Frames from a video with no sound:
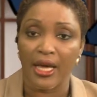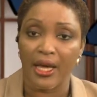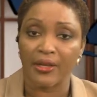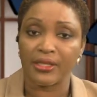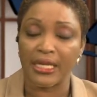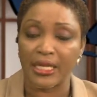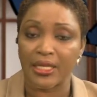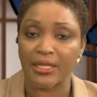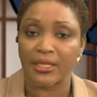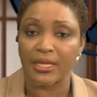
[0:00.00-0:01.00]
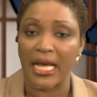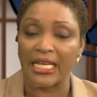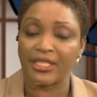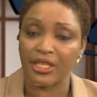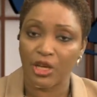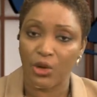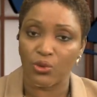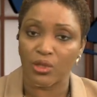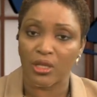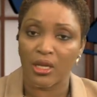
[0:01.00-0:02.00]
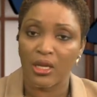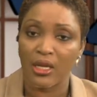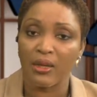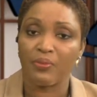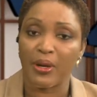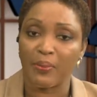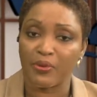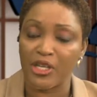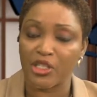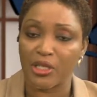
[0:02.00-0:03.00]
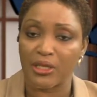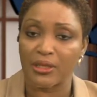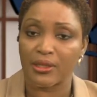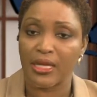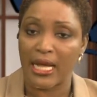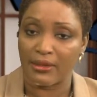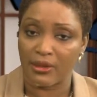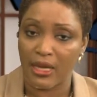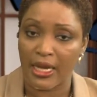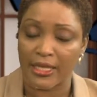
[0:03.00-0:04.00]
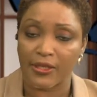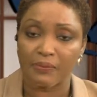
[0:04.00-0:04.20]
air tickets, esticos, preparations, and the like.